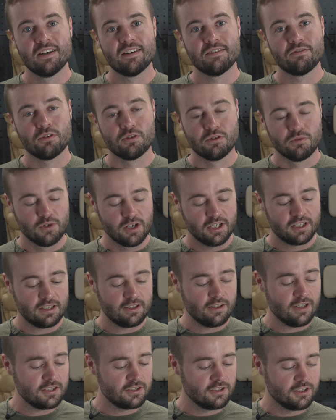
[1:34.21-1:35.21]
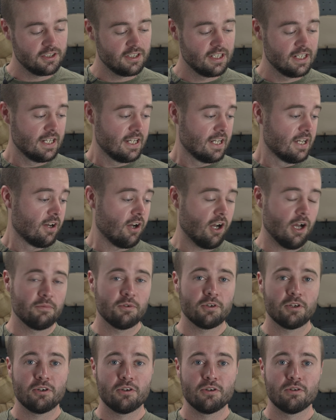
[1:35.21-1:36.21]
for the work that I do. I'm
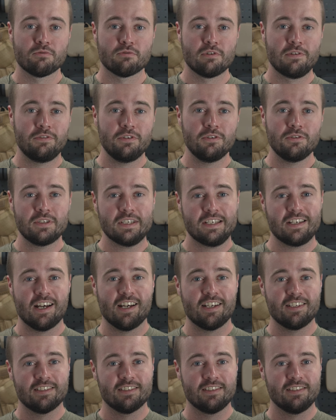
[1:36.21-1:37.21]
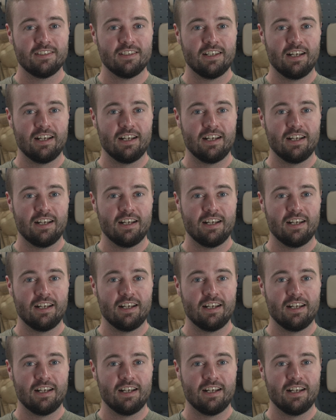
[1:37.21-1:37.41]
going to review the gun